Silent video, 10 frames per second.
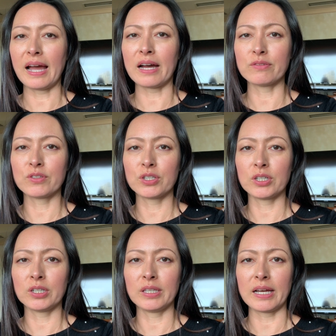
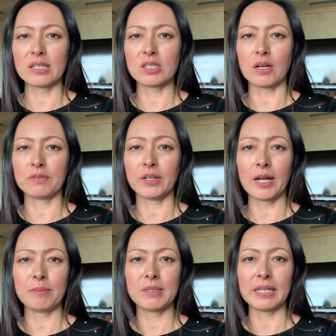after that software
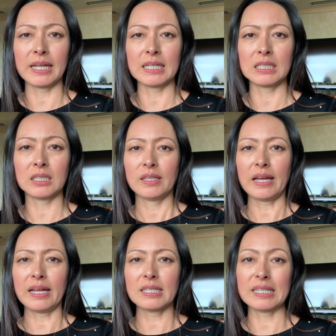update,
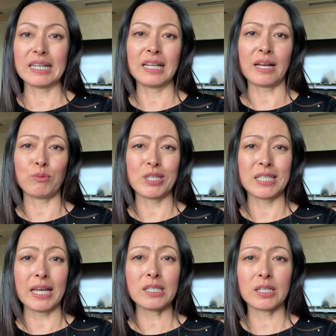that setting got
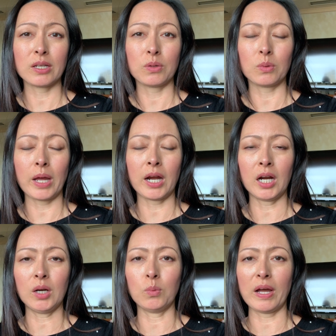reset
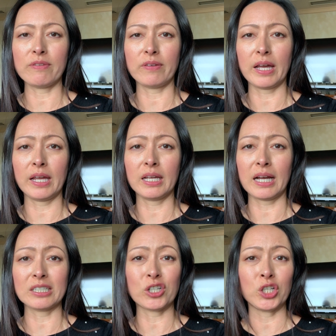where Wi-Fi
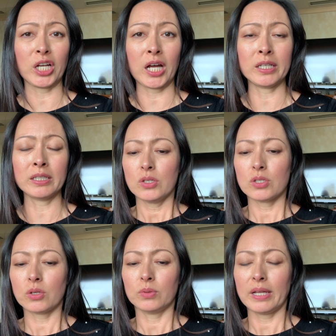got turned on.
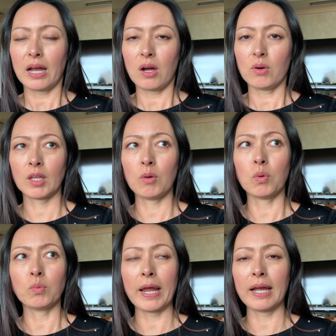So now it
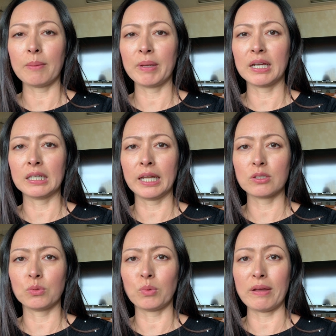will wake up and
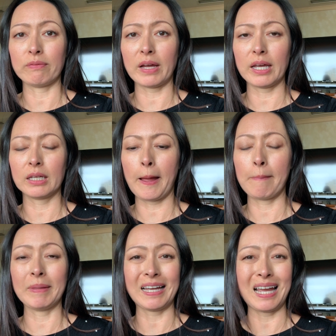connect to Wi-Fi.
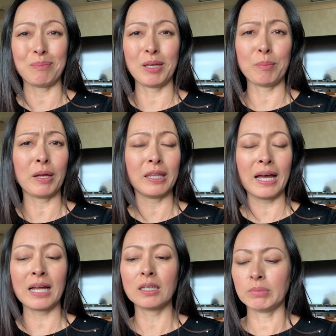I'm not happy about
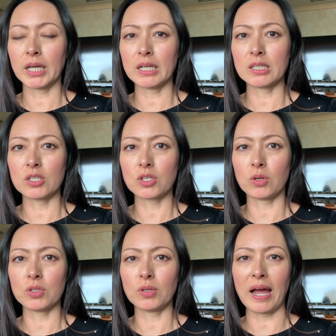that because it's
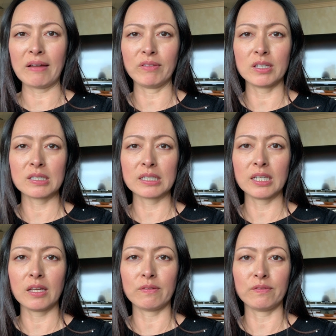going to
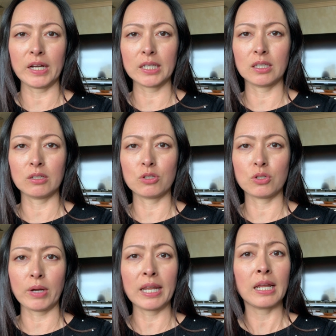obviously affect the
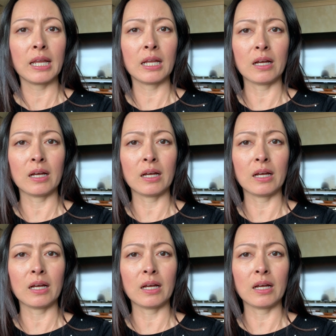draining